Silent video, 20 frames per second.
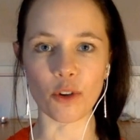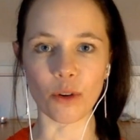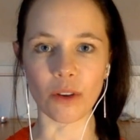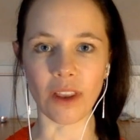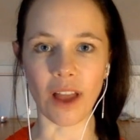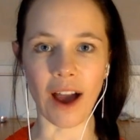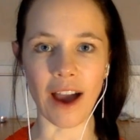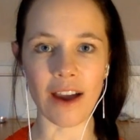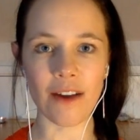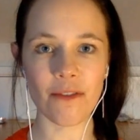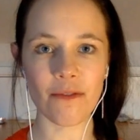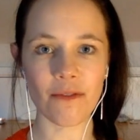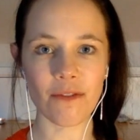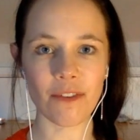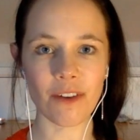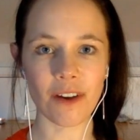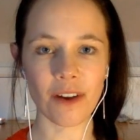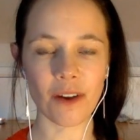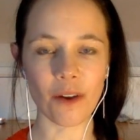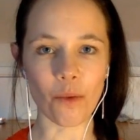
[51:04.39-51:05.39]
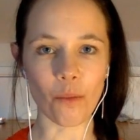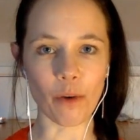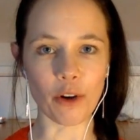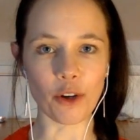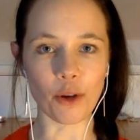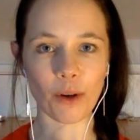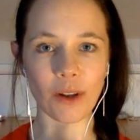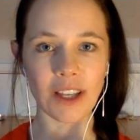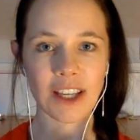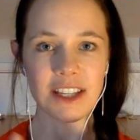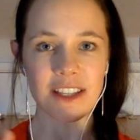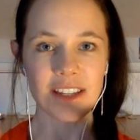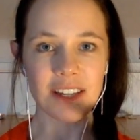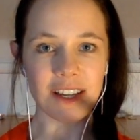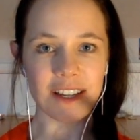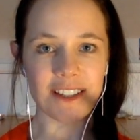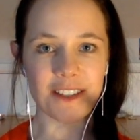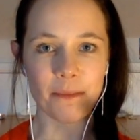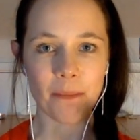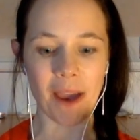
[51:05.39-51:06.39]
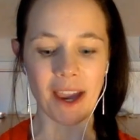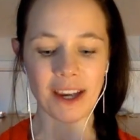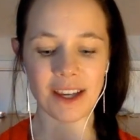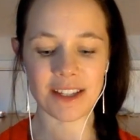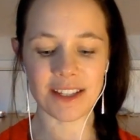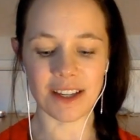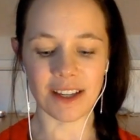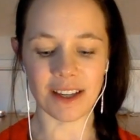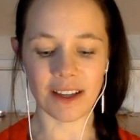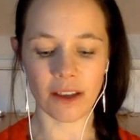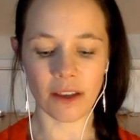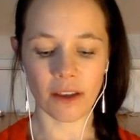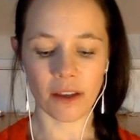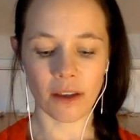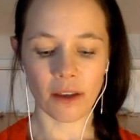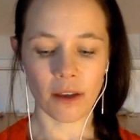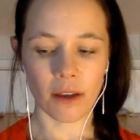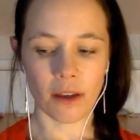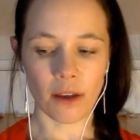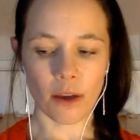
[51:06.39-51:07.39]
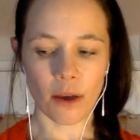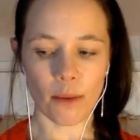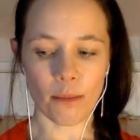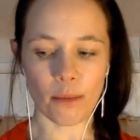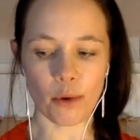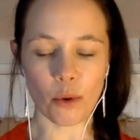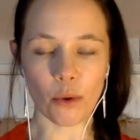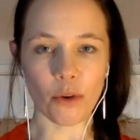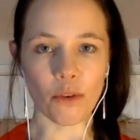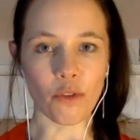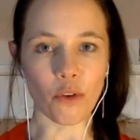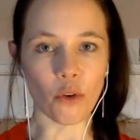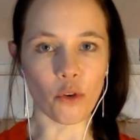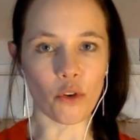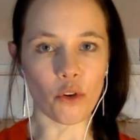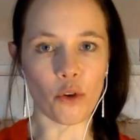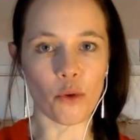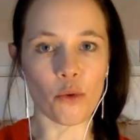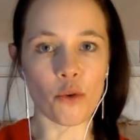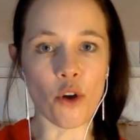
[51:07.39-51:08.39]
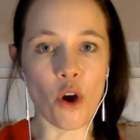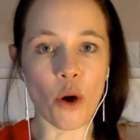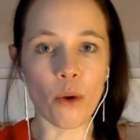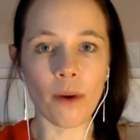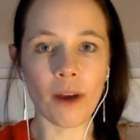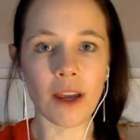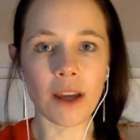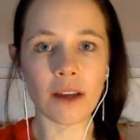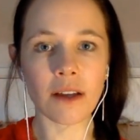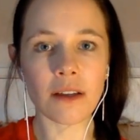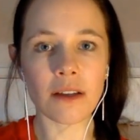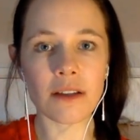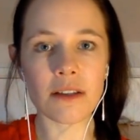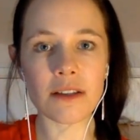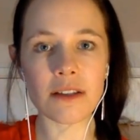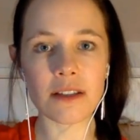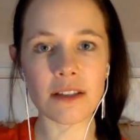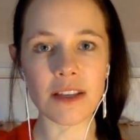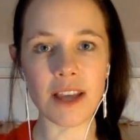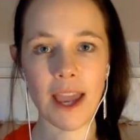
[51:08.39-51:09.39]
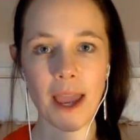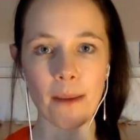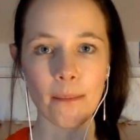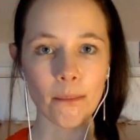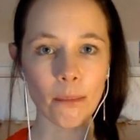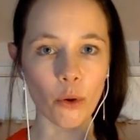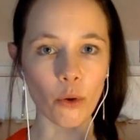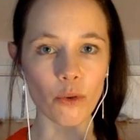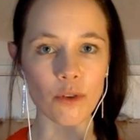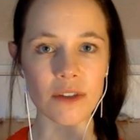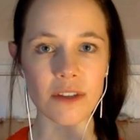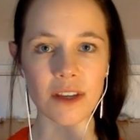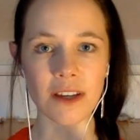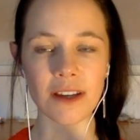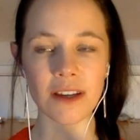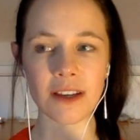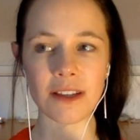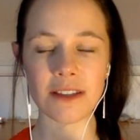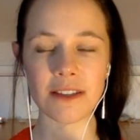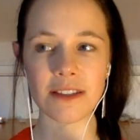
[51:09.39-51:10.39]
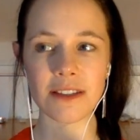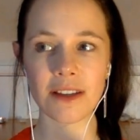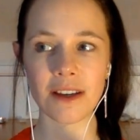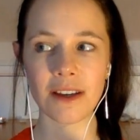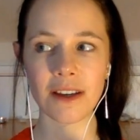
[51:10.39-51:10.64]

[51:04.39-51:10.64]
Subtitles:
life when you least expect it. Beautiful new knowings, impulses,